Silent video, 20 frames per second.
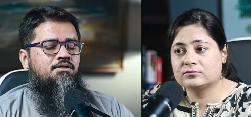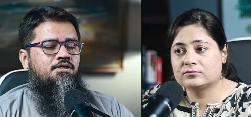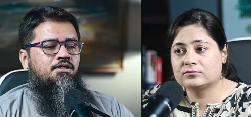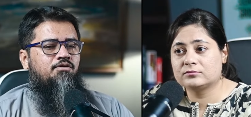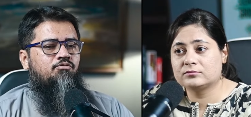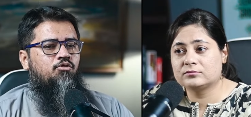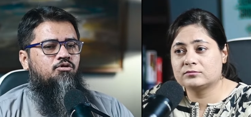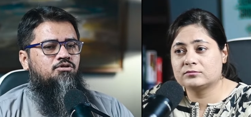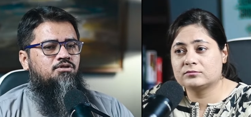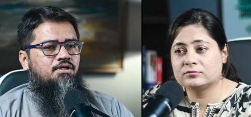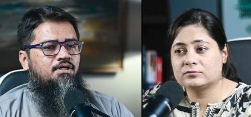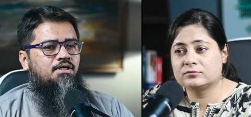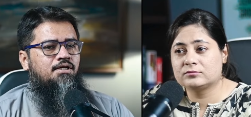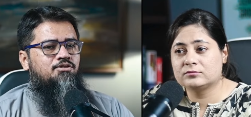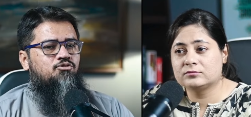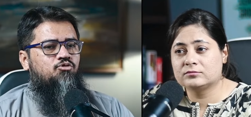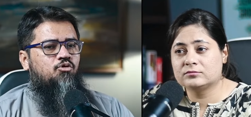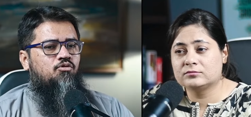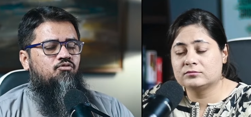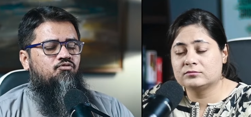Speaker 1: there was a
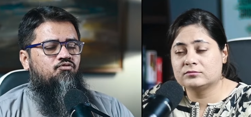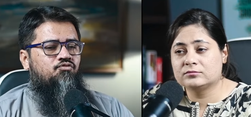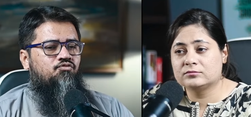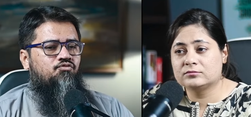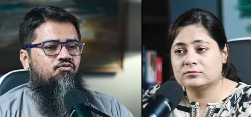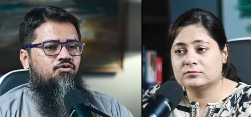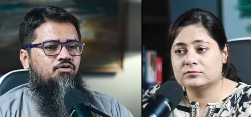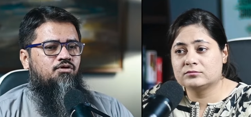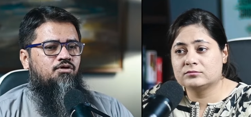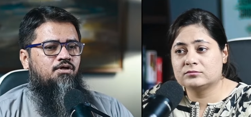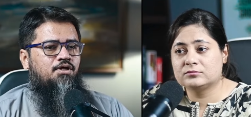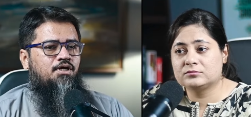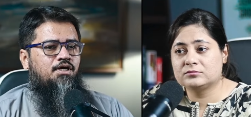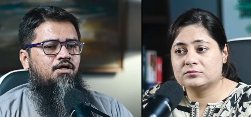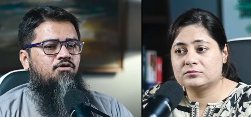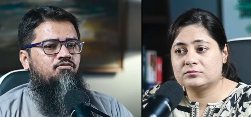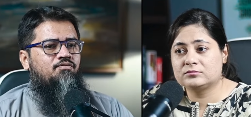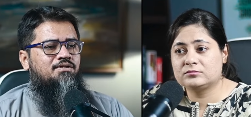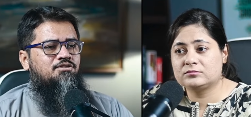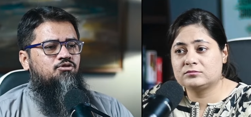case of
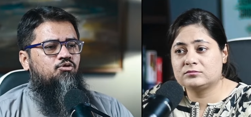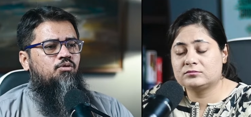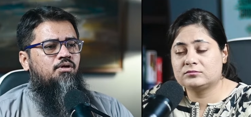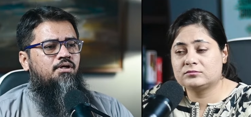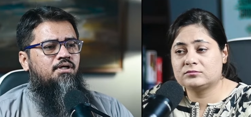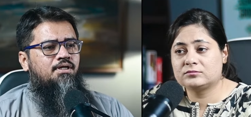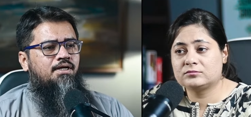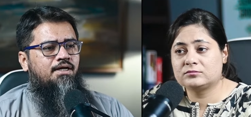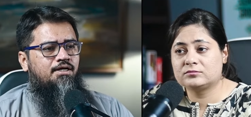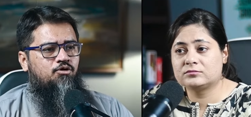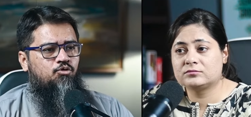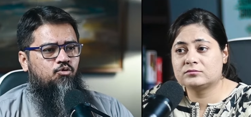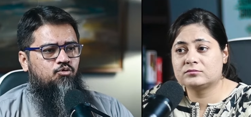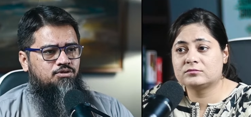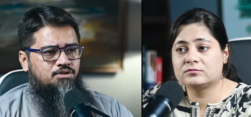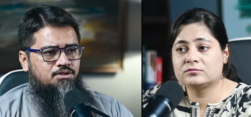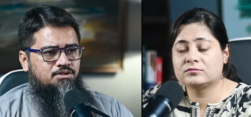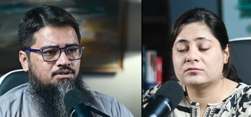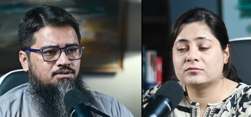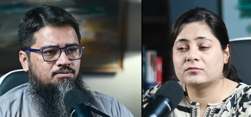avascular
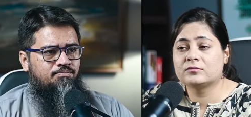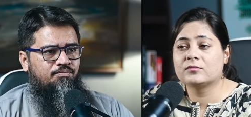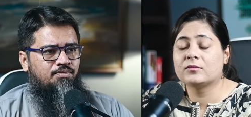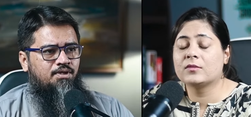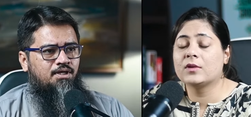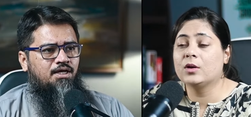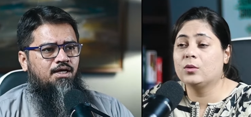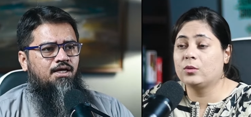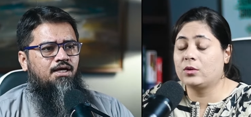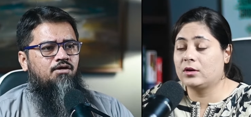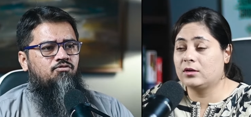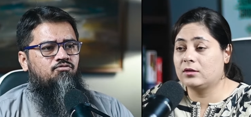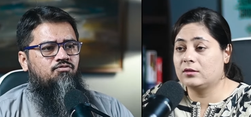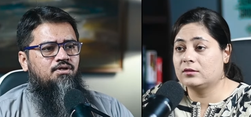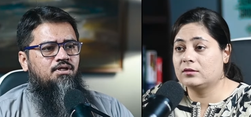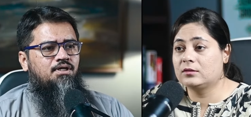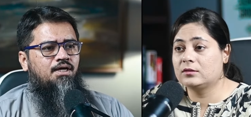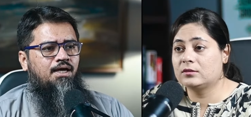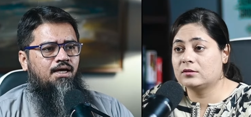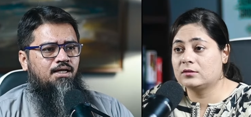necrosis Okay.
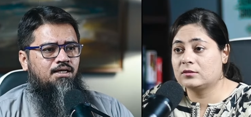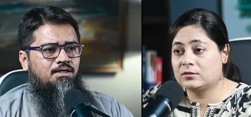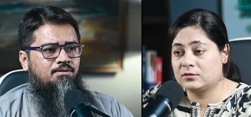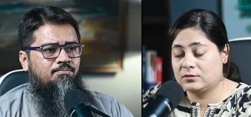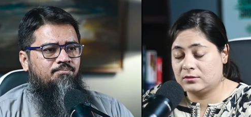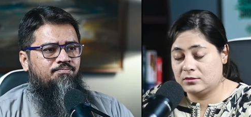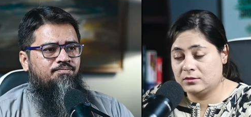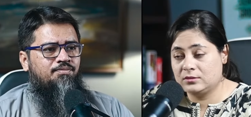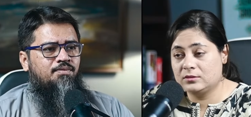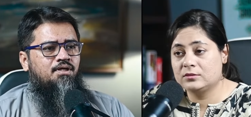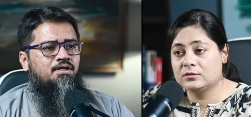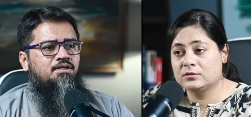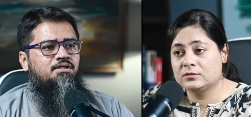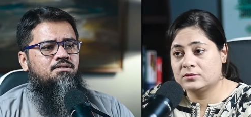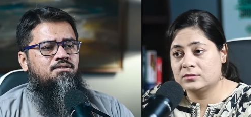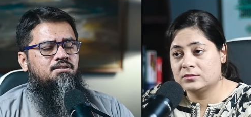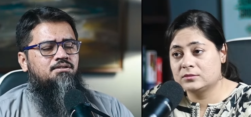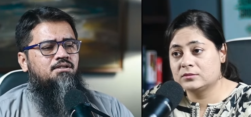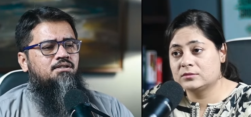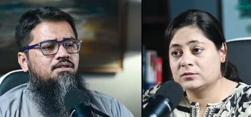AVN.
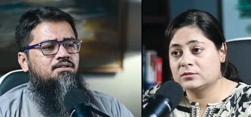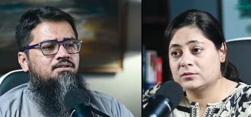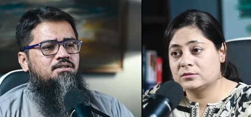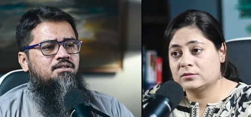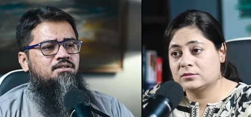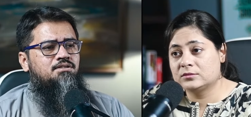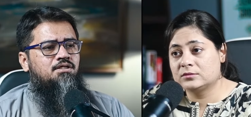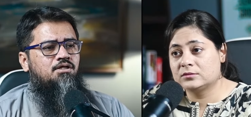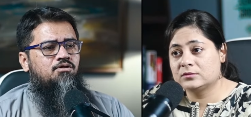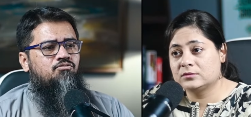This is a disease